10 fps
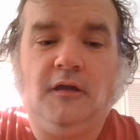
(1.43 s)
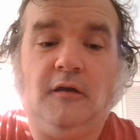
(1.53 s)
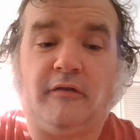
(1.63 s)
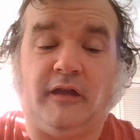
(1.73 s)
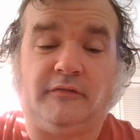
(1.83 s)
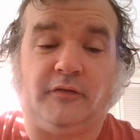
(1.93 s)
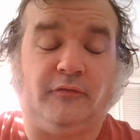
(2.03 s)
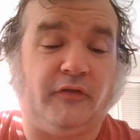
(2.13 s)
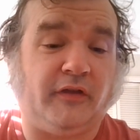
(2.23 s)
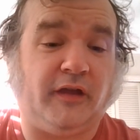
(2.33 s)
Okay, so
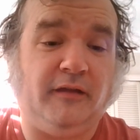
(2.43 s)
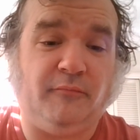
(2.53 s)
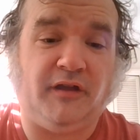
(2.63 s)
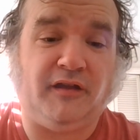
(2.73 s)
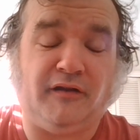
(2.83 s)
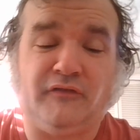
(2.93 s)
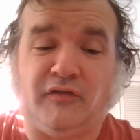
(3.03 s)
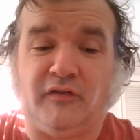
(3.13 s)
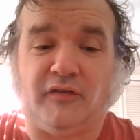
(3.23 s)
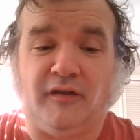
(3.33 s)
today, being as
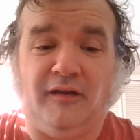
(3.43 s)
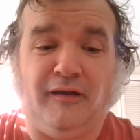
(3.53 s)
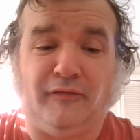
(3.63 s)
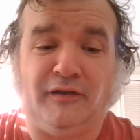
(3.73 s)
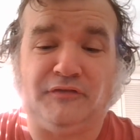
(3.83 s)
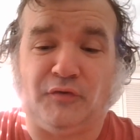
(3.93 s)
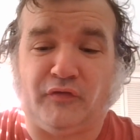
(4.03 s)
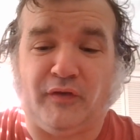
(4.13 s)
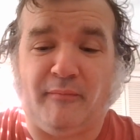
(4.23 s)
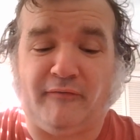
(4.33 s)
it's only a
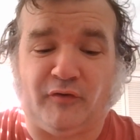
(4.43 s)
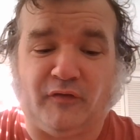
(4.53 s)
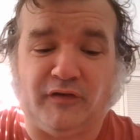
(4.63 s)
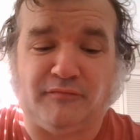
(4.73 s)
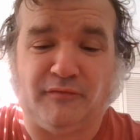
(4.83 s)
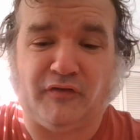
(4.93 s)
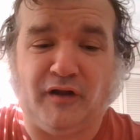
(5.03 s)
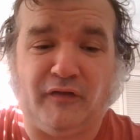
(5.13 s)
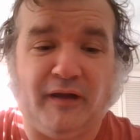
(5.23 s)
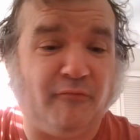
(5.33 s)
short time after Christmas and
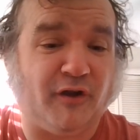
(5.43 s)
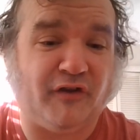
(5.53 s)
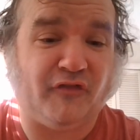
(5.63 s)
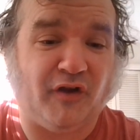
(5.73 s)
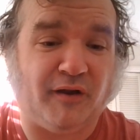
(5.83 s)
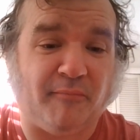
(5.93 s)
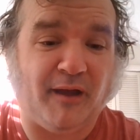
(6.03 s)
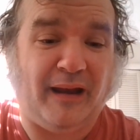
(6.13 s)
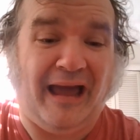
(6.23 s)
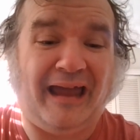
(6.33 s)
all that, we're going to talk
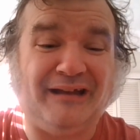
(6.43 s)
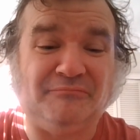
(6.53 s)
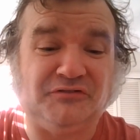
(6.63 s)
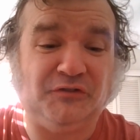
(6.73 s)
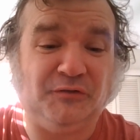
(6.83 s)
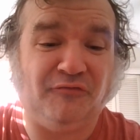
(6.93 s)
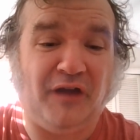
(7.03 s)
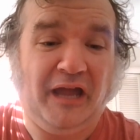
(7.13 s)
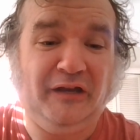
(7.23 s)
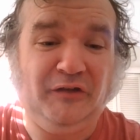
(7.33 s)
about items you can
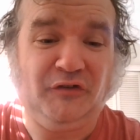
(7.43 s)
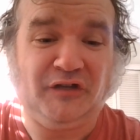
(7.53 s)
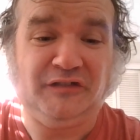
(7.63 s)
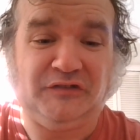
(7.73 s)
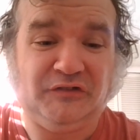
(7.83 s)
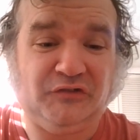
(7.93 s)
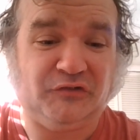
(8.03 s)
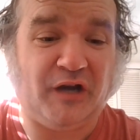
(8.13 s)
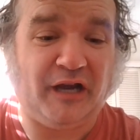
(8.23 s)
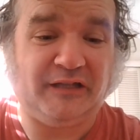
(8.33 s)
find in your Dungeons and
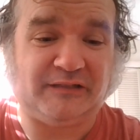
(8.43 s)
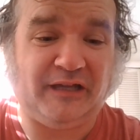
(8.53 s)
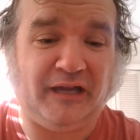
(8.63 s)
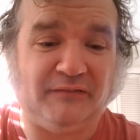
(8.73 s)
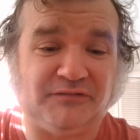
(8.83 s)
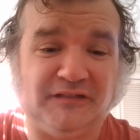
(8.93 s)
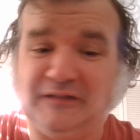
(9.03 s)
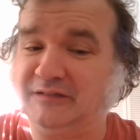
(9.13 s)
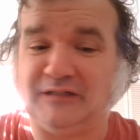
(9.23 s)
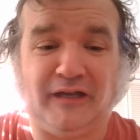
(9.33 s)
Dragons games.
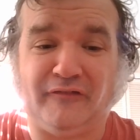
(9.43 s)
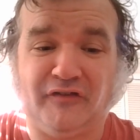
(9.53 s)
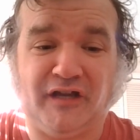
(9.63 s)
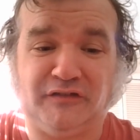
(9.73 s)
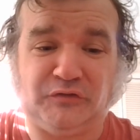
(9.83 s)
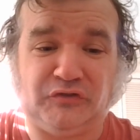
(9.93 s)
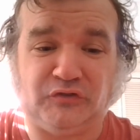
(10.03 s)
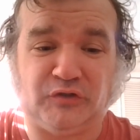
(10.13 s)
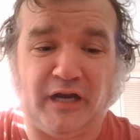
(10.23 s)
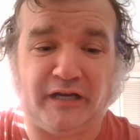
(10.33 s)
This is another Dungeons
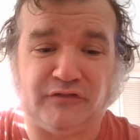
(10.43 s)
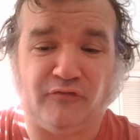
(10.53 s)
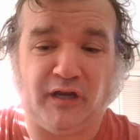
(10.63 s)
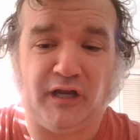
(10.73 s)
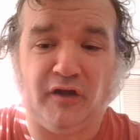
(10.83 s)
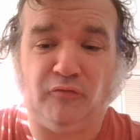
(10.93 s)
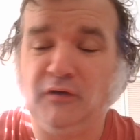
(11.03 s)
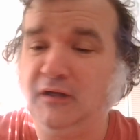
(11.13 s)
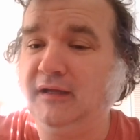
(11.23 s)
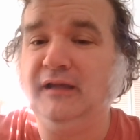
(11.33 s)
and Dragons video
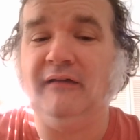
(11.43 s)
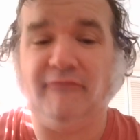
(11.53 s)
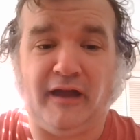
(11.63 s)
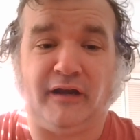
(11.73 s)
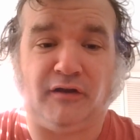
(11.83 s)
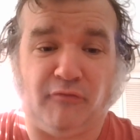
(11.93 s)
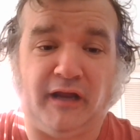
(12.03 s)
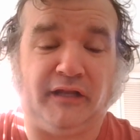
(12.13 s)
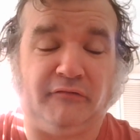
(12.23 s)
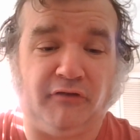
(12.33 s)
of how to
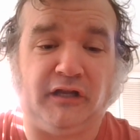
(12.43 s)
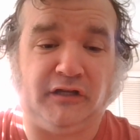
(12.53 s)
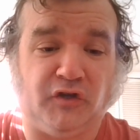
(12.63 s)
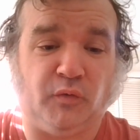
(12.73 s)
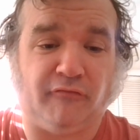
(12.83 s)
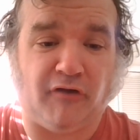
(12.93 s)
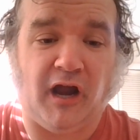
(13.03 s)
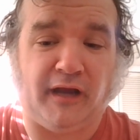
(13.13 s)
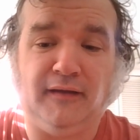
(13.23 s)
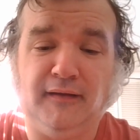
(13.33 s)
correctly really do it
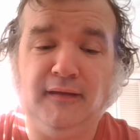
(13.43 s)
right.